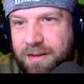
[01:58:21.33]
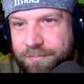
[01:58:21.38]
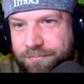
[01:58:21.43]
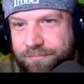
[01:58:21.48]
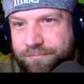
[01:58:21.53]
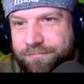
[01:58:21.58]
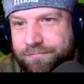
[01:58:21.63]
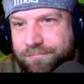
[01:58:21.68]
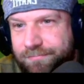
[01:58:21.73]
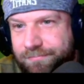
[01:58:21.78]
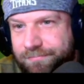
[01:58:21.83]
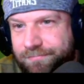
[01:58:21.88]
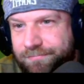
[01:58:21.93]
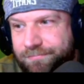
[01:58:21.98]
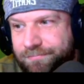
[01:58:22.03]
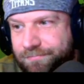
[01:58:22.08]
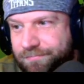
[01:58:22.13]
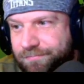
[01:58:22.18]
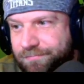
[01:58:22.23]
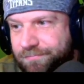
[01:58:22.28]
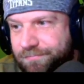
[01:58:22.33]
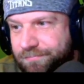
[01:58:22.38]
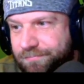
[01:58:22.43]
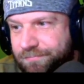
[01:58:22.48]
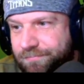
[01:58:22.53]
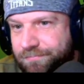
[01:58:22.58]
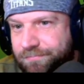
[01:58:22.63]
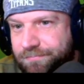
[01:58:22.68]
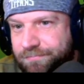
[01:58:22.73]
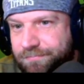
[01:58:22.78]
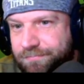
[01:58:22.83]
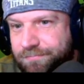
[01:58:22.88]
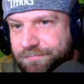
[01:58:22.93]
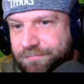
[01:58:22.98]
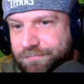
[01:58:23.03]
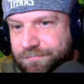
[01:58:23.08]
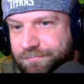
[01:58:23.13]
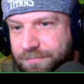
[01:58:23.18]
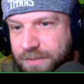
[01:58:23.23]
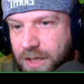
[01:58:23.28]
controllers here,
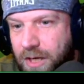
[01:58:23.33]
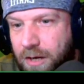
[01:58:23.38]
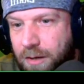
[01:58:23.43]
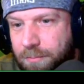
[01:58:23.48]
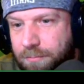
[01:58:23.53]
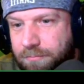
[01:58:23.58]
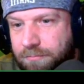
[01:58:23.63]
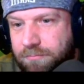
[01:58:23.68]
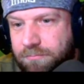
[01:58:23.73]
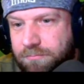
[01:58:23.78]
and yep.